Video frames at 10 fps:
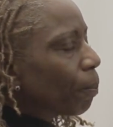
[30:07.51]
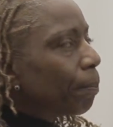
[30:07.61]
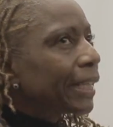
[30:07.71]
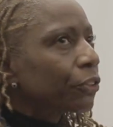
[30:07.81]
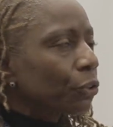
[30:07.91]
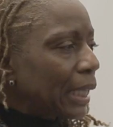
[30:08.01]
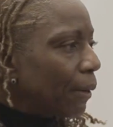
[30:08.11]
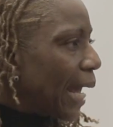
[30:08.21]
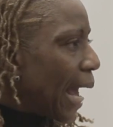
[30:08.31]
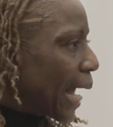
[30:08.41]
based on
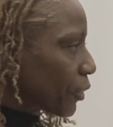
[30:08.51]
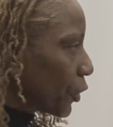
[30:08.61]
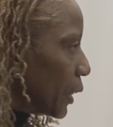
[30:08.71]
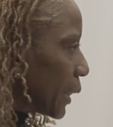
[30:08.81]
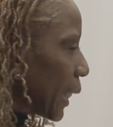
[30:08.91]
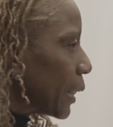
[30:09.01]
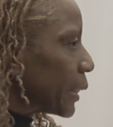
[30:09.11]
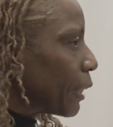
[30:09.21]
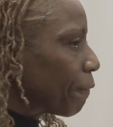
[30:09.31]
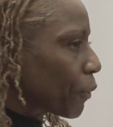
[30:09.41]
our actions and
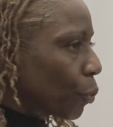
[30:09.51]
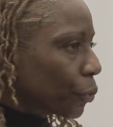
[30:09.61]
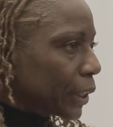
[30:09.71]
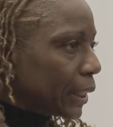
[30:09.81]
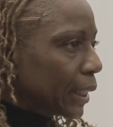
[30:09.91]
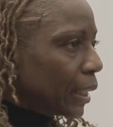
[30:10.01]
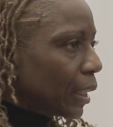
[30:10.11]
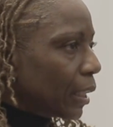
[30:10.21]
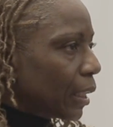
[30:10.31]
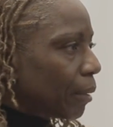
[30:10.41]
a difficulty
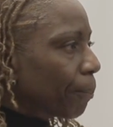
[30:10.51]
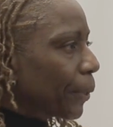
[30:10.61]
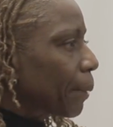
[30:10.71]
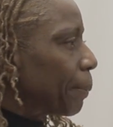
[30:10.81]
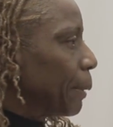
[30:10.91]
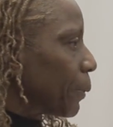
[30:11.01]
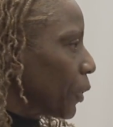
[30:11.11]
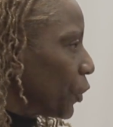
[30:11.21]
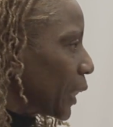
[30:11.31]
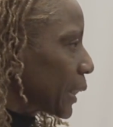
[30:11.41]
of bringing people
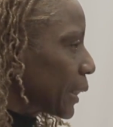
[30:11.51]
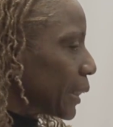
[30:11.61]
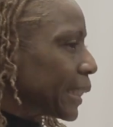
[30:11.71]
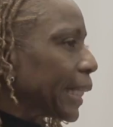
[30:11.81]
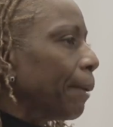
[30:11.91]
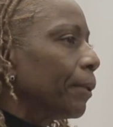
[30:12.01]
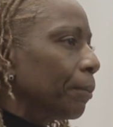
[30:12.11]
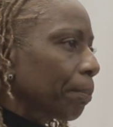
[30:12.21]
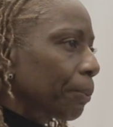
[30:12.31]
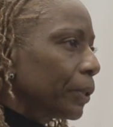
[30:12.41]
to justice and keeping
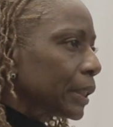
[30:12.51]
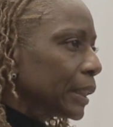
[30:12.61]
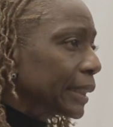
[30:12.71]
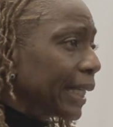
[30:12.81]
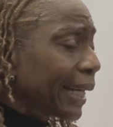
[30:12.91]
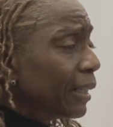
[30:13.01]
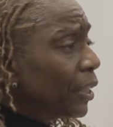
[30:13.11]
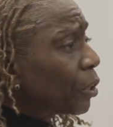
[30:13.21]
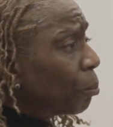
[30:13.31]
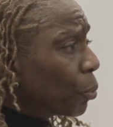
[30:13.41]
them in prison is that
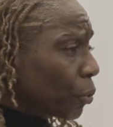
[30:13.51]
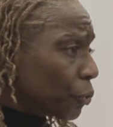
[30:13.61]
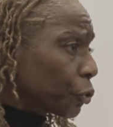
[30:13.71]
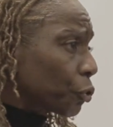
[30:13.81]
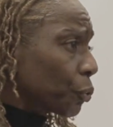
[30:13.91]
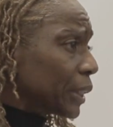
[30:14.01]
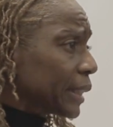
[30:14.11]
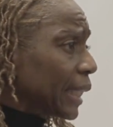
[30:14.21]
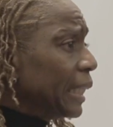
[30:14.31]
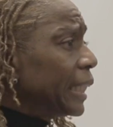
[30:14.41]
the moral of the story
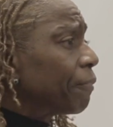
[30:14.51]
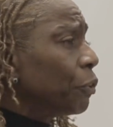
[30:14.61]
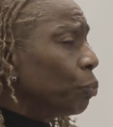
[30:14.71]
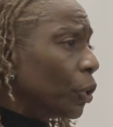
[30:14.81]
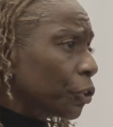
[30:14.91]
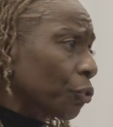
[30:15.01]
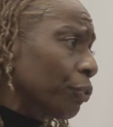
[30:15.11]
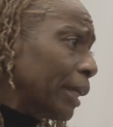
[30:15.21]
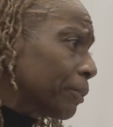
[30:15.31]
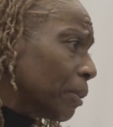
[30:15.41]
is that if you want to
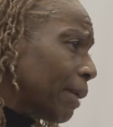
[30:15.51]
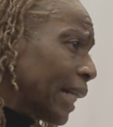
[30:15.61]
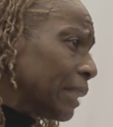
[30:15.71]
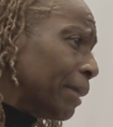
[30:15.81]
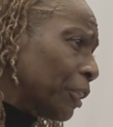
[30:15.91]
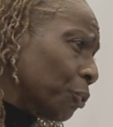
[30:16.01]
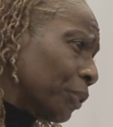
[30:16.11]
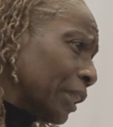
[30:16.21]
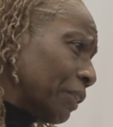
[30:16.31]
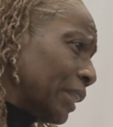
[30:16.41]
rape somebody, make
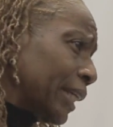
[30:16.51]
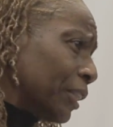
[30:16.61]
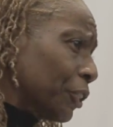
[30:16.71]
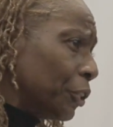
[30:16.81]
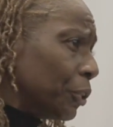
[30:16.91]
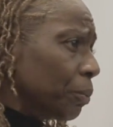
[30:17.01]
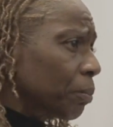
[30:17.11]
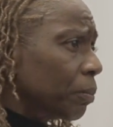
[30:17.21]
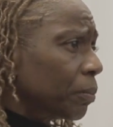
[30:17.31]
sure they're related to you.